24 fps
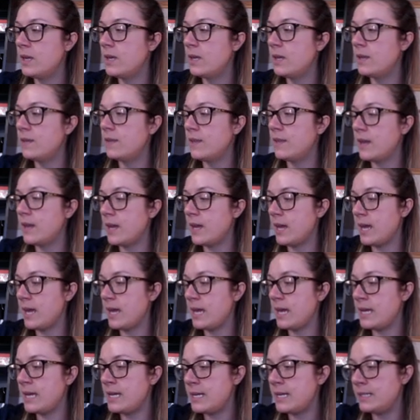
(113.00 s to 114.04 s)
The
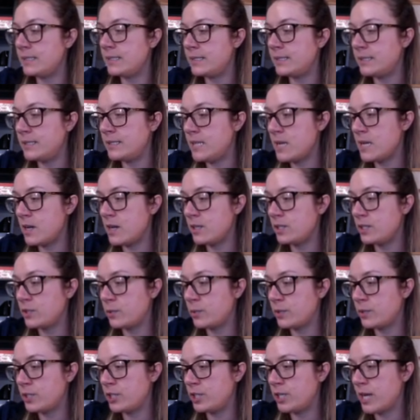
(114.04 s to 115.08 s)
a and c are
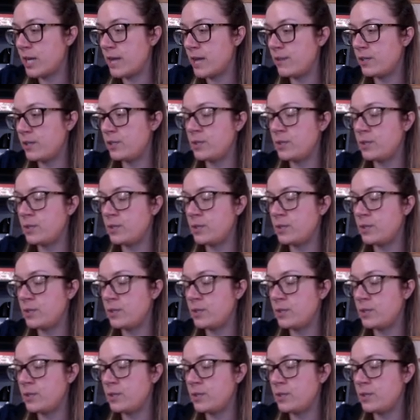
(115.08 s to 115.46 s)
squished together, so